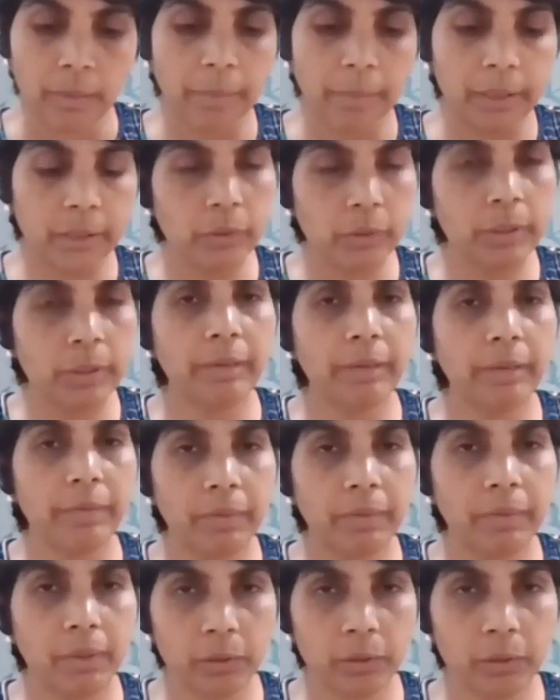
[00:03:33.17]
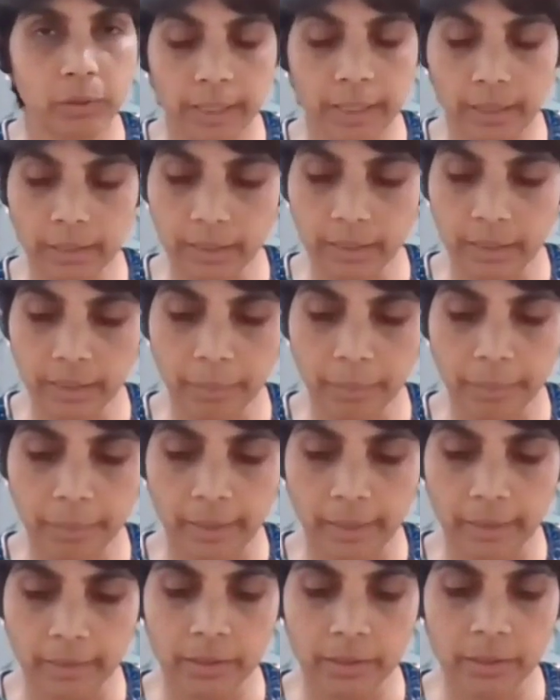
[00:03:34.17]
But today we will do the asana
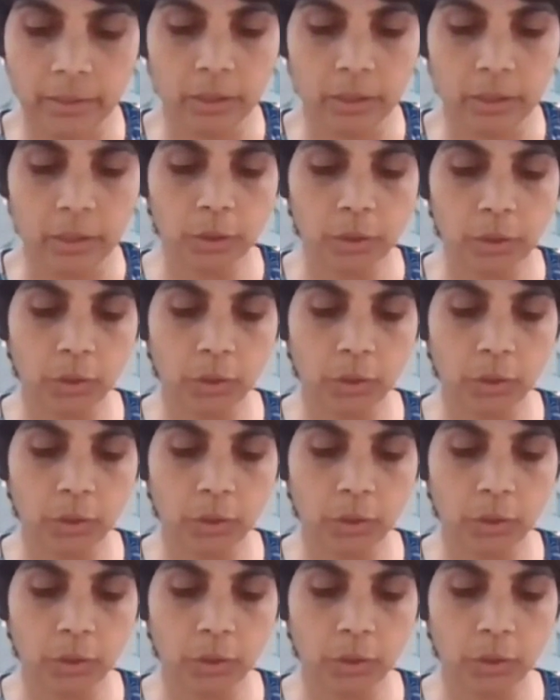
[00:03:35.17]
practice